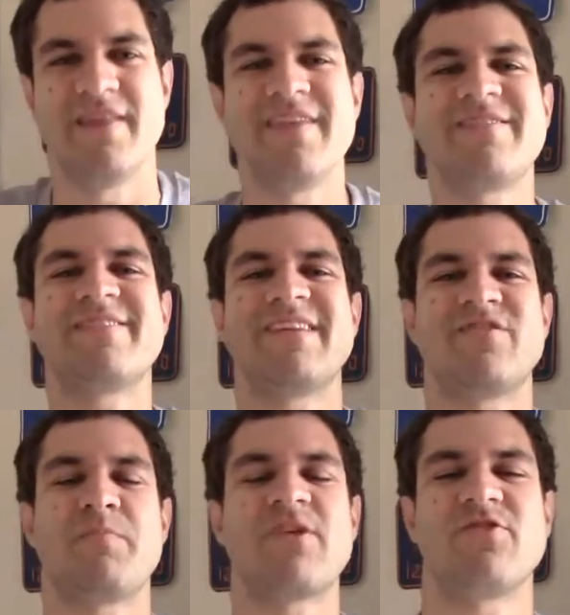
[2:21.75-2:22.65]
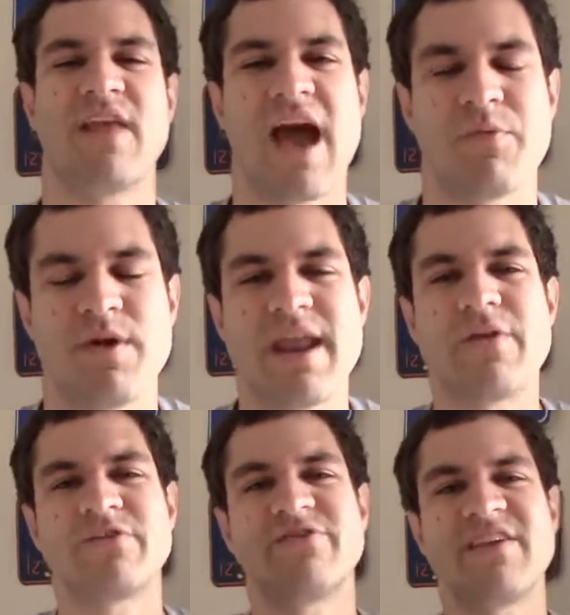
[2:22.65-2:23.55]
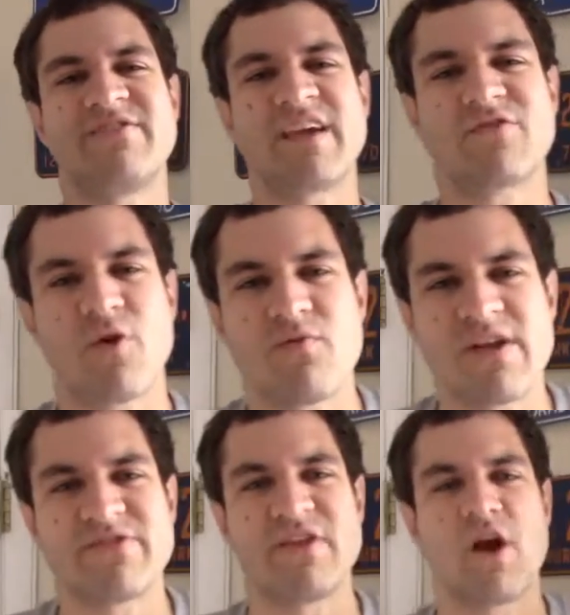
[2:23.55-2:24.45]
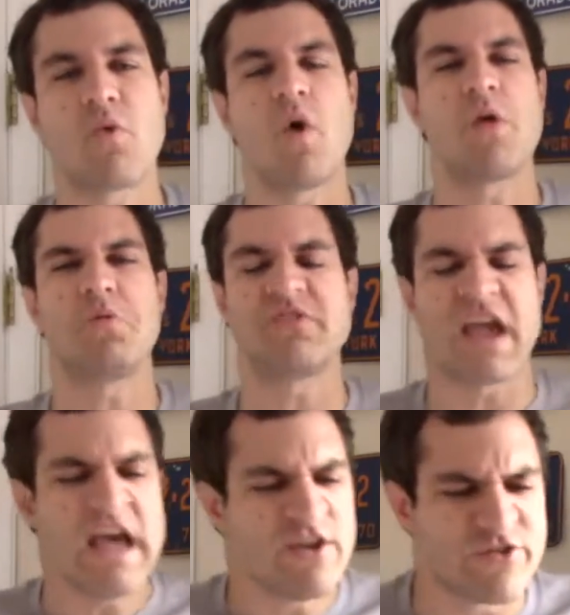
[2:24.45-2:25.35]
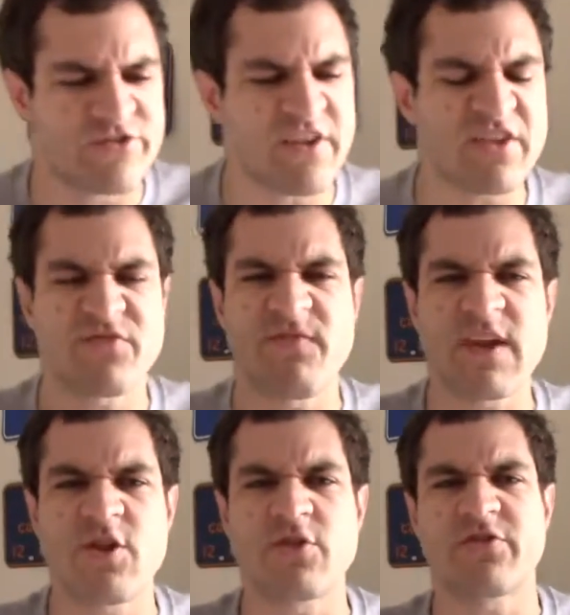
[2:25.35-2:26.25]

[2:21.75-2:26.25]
This is an especially odd one. Now, the C6 Corvette ZR1 was a 6-figure,